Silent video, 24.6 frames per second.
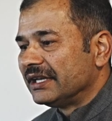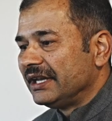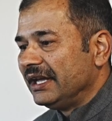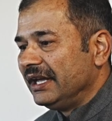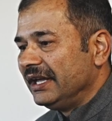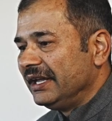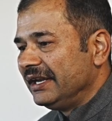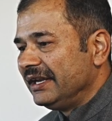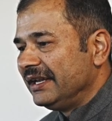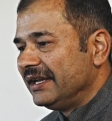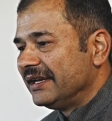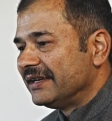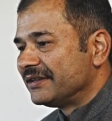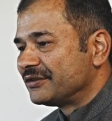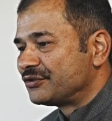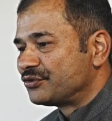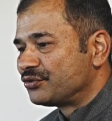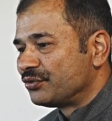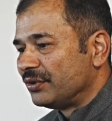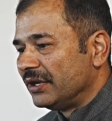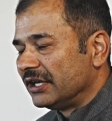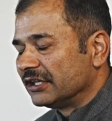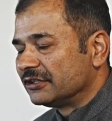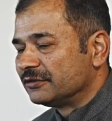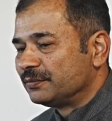areas
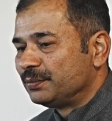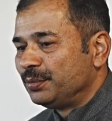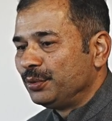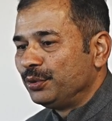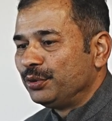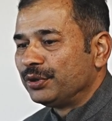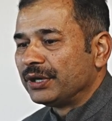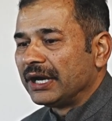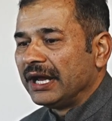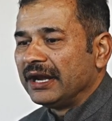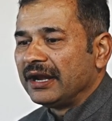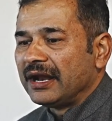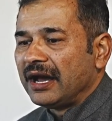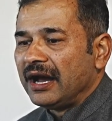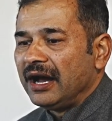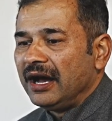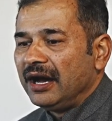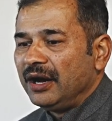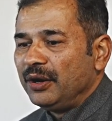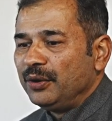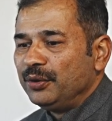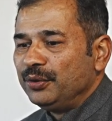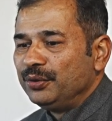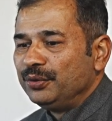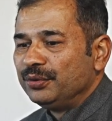to explore, and
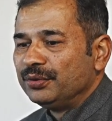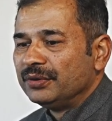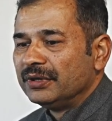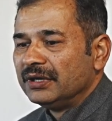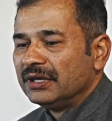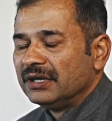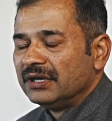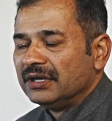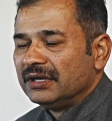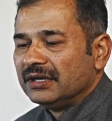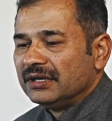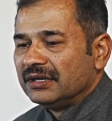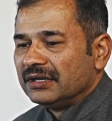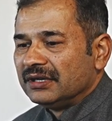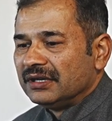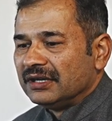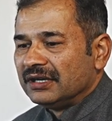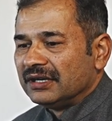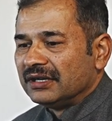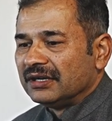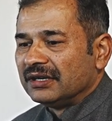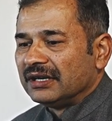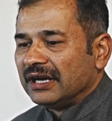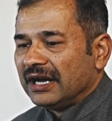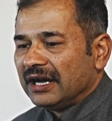how
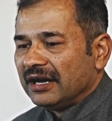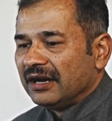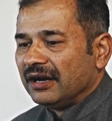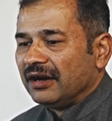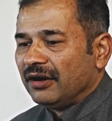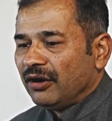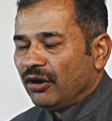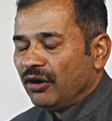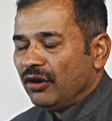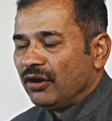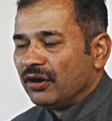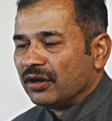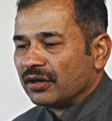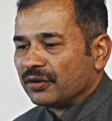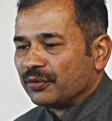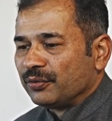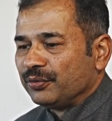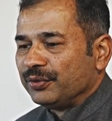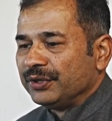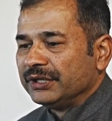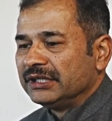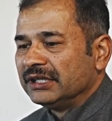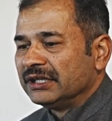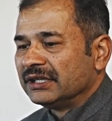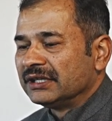or
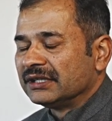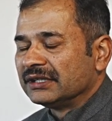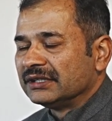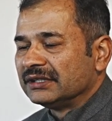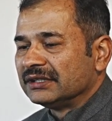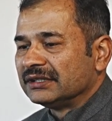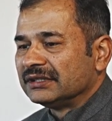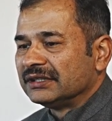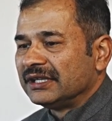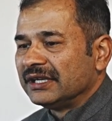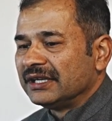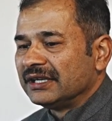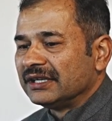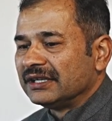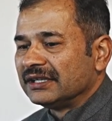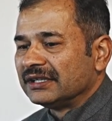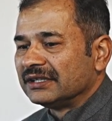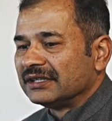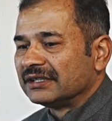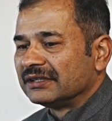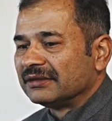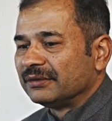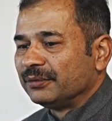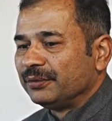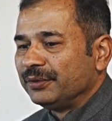whether
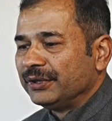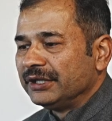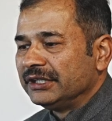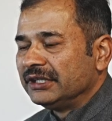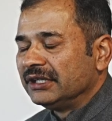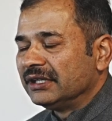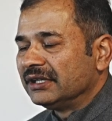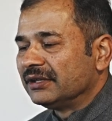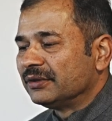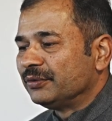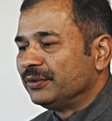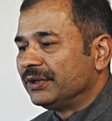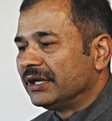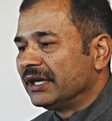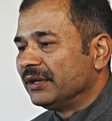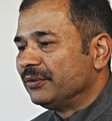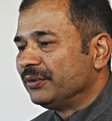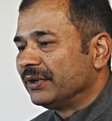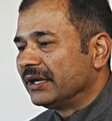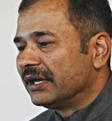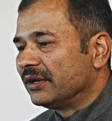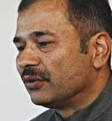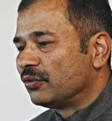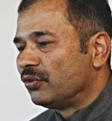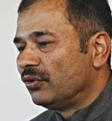we
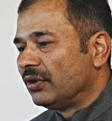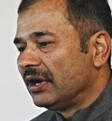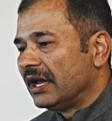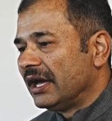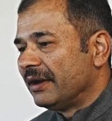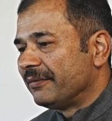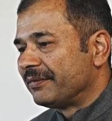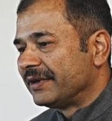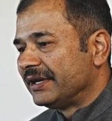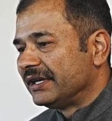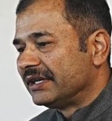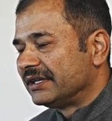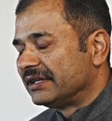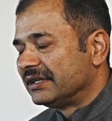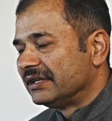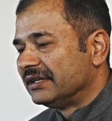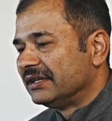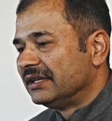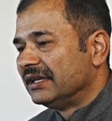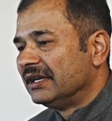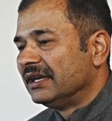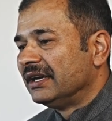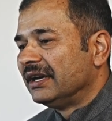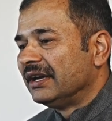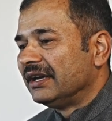can collaborate,
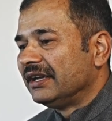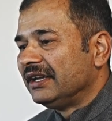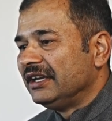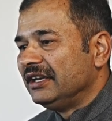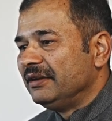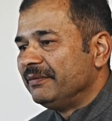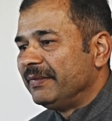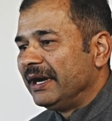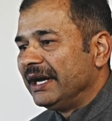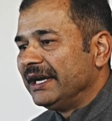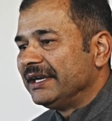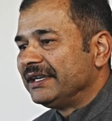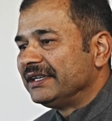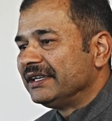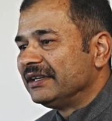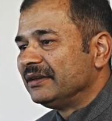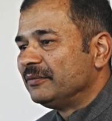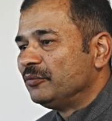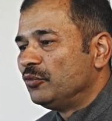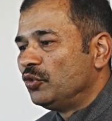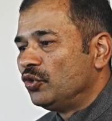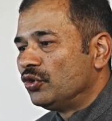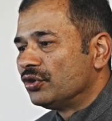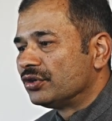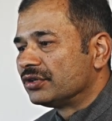
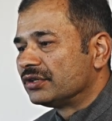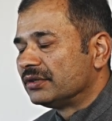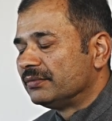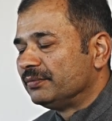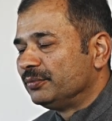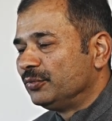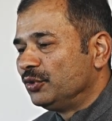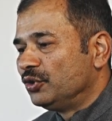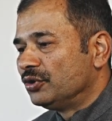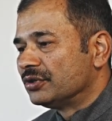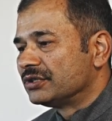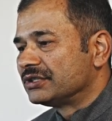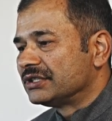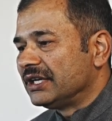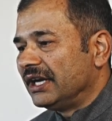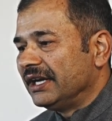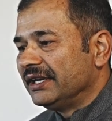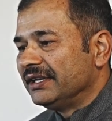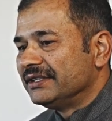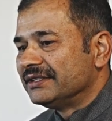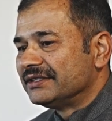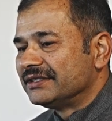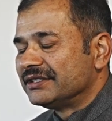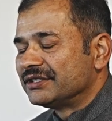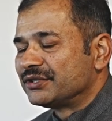inviting more
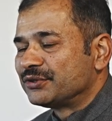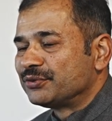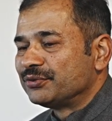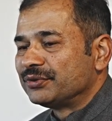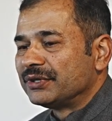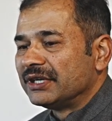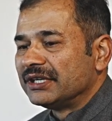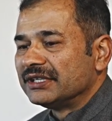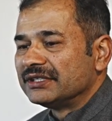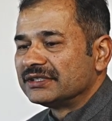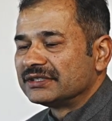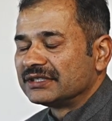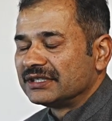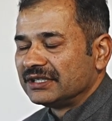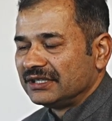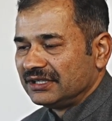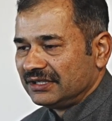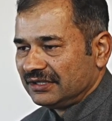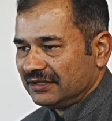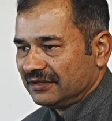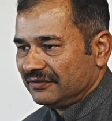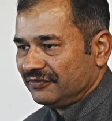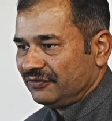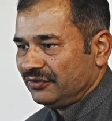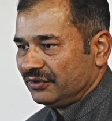Chinese students
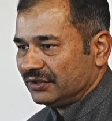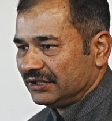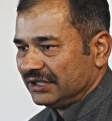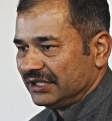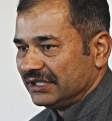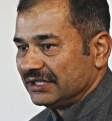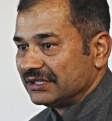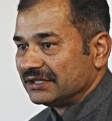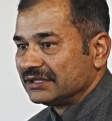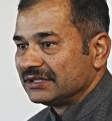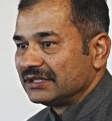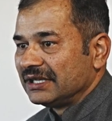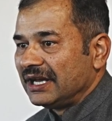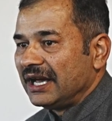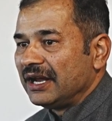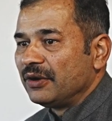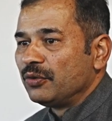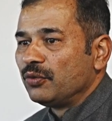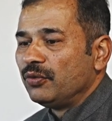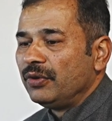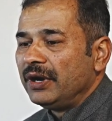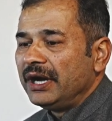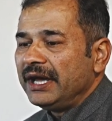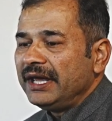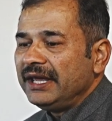for this, and
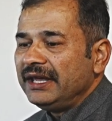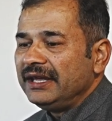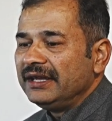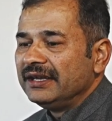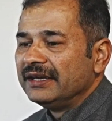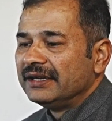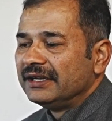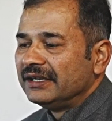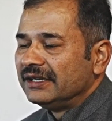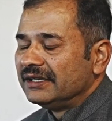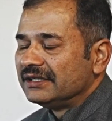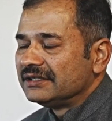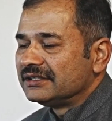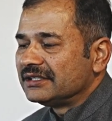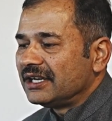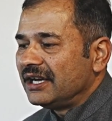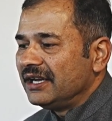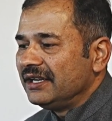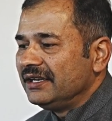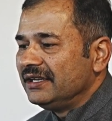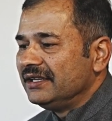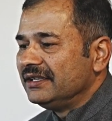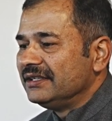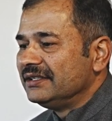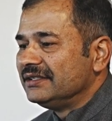why
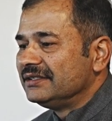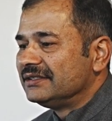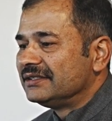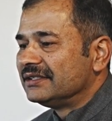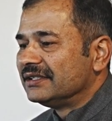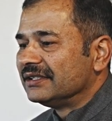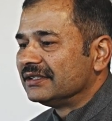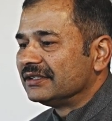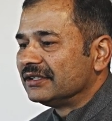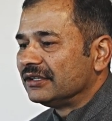Chinese